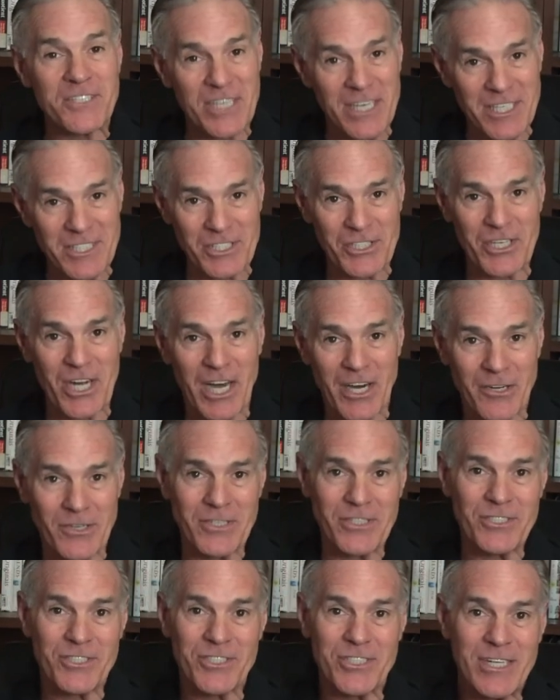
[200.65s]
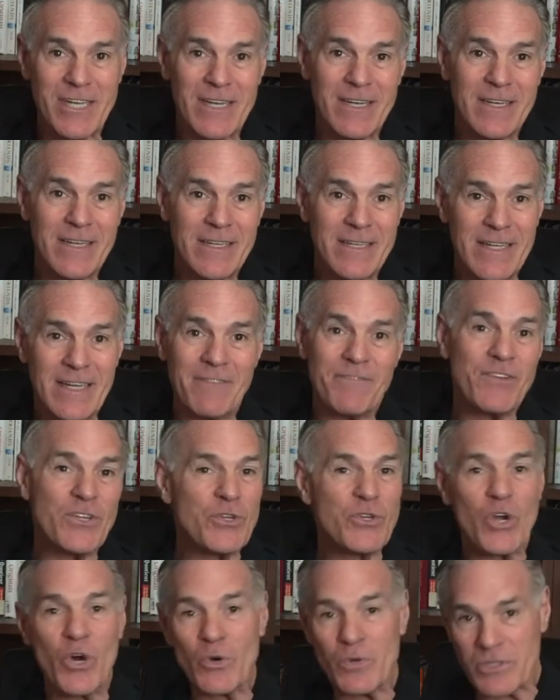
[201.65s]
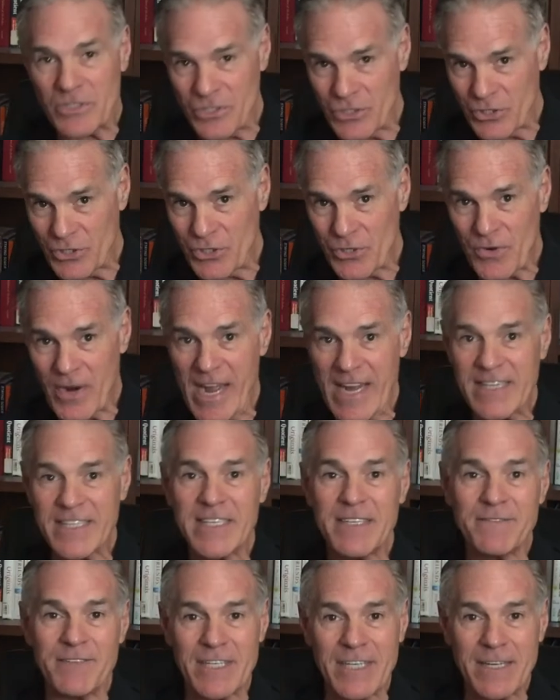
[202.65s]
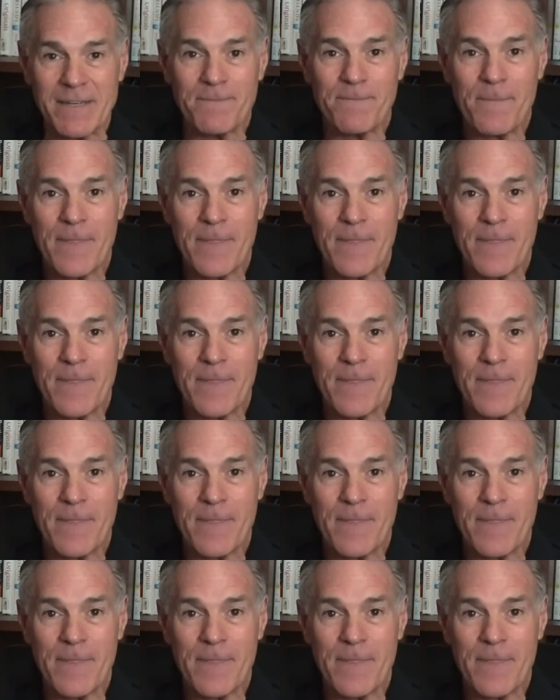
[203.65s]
$100 if you don't do your activity.